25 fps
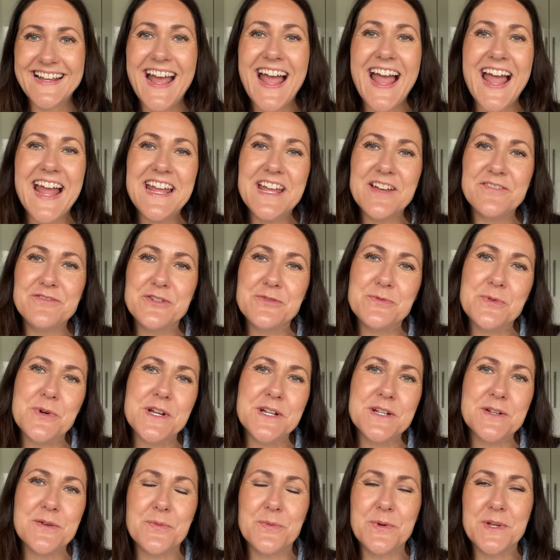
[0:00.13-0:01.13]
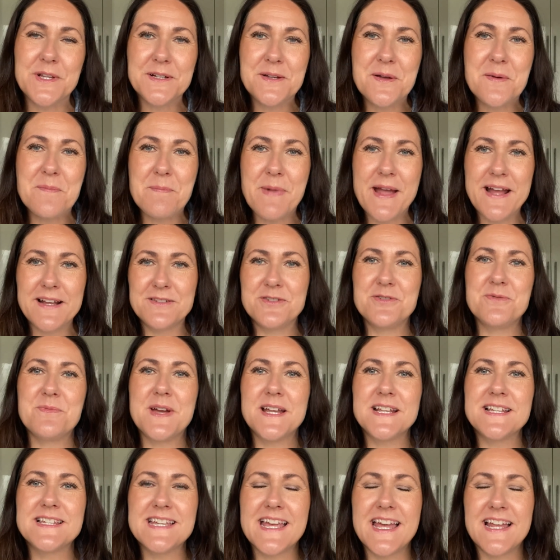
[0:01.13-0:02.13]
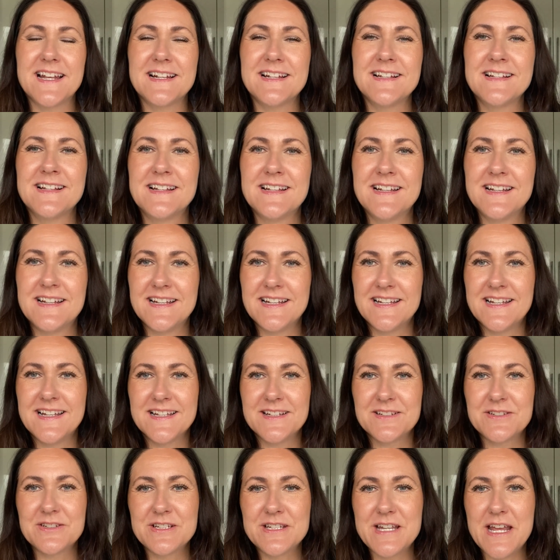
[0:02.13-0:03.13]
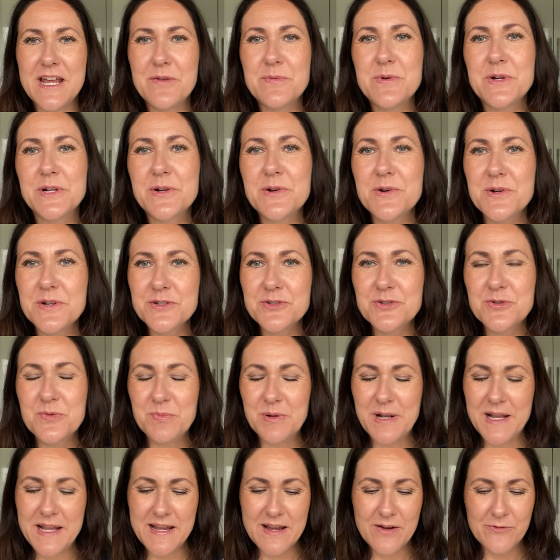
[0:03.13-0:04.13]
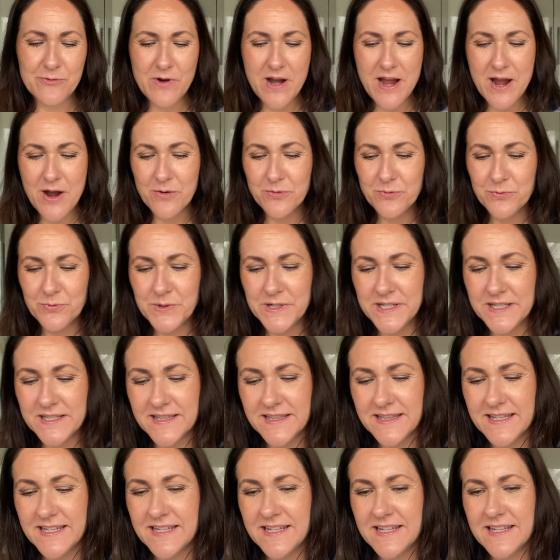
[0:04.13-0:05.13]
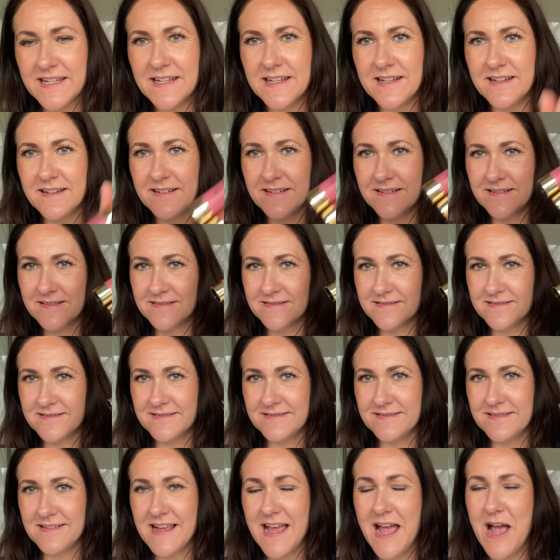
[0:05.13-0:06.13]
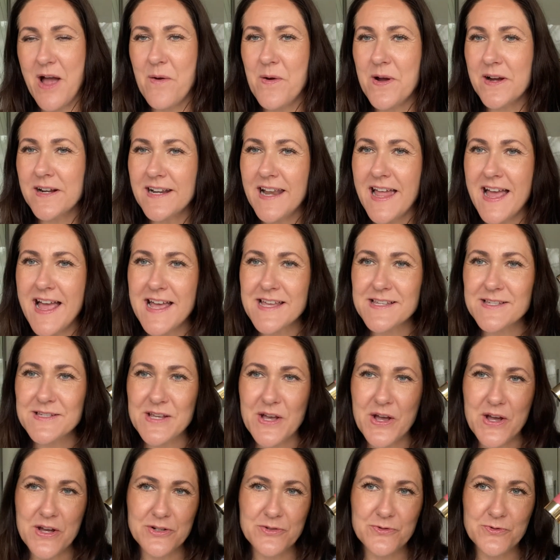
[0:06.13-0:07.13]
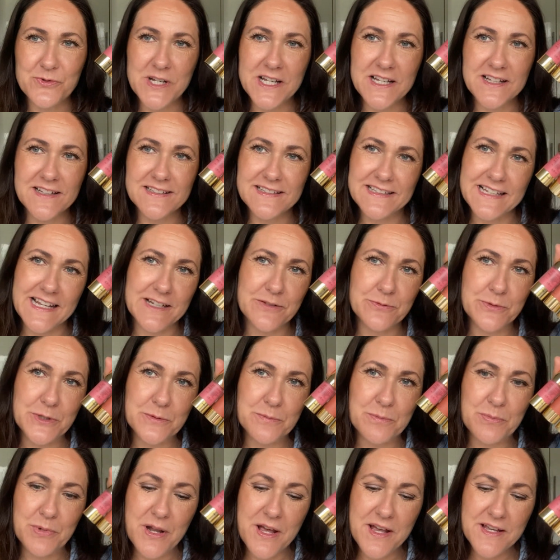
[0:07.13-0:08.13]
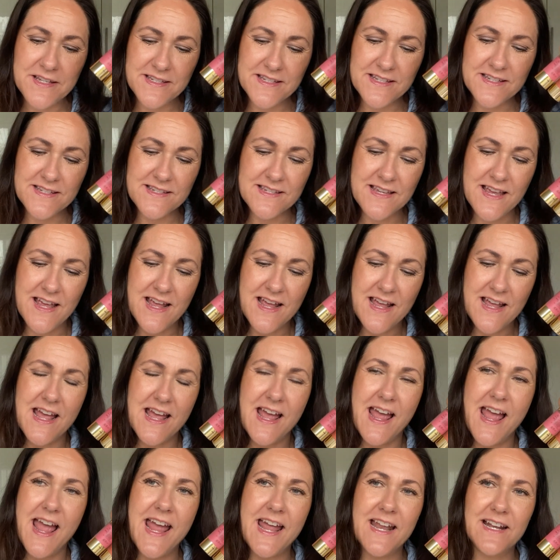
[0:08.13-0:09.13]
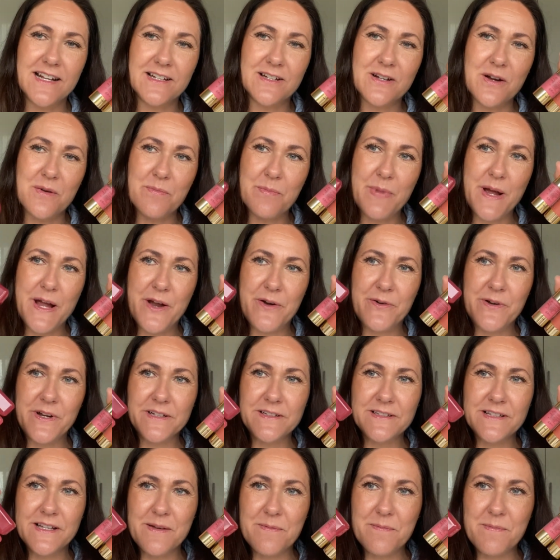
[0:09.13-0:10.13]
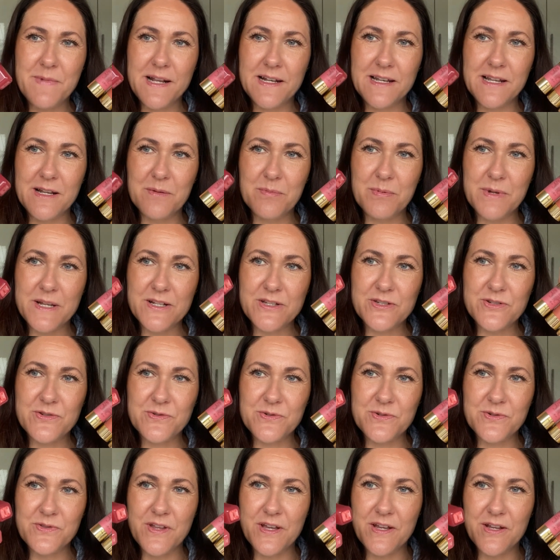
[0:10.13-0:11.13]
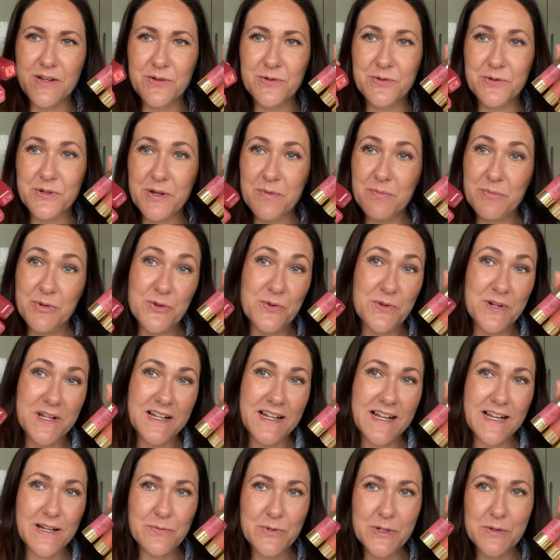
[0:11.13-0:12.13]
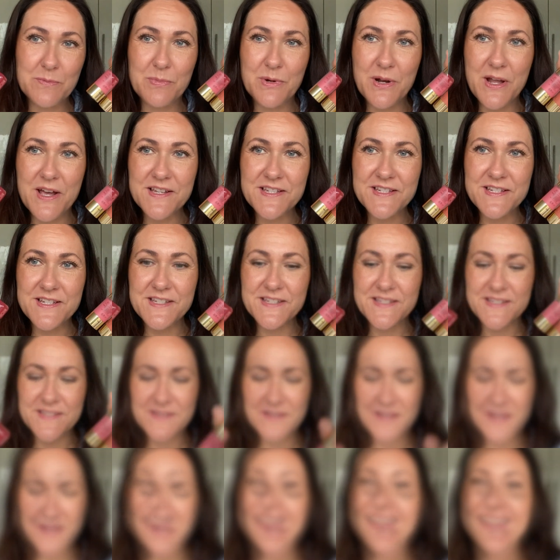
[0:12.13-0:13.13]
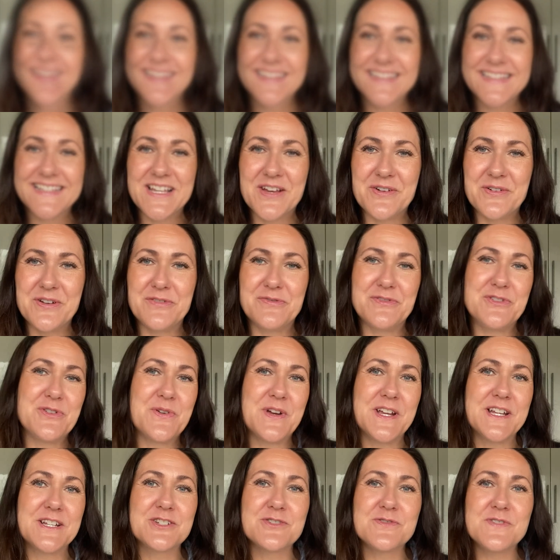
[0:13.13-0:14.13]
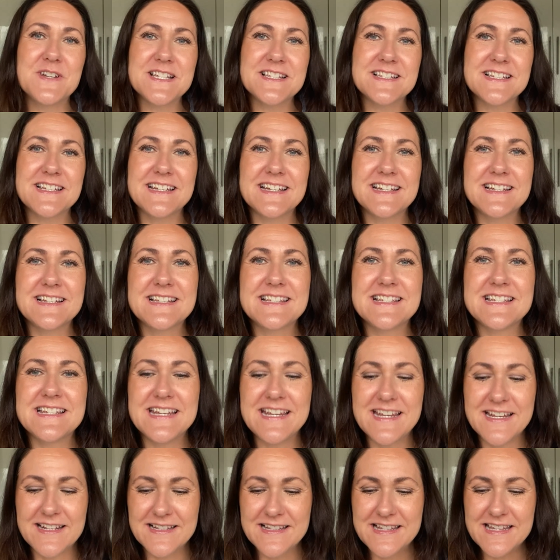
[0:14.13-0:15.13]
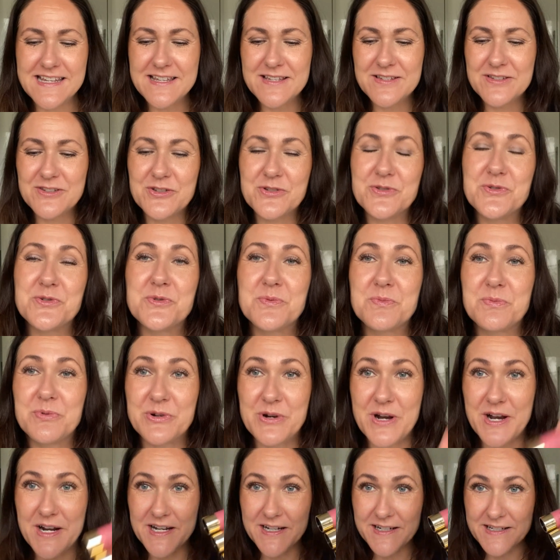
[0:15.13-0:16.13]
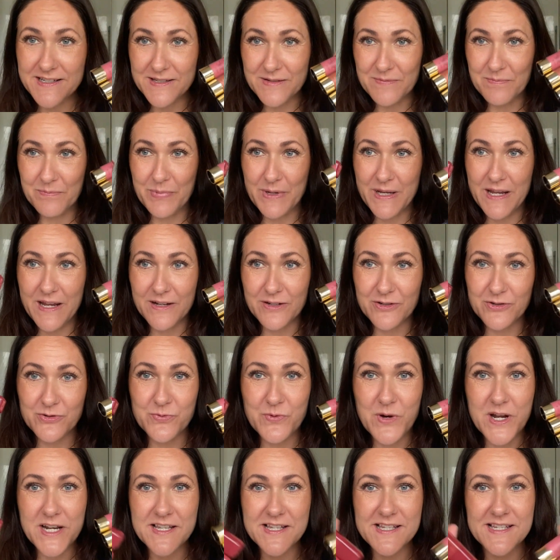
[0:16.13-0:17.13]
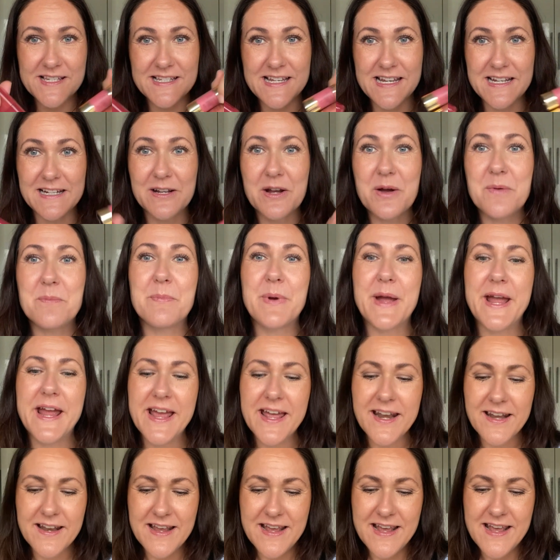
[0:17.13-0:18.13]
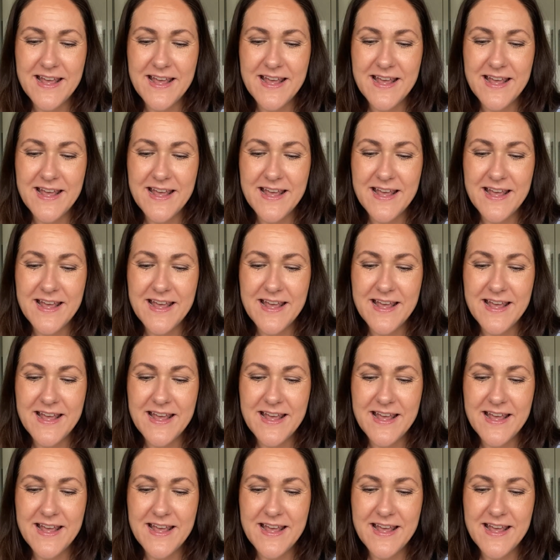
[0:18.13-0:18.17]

Hi everyone, welcome back to my channel. Today we're going to play around with the Hourglass Unreal Liquid Blushes and comparing them a little bit to the Huda Beauty Liquid Blushes. So if you're interested in seeing these two products being swatched and compared,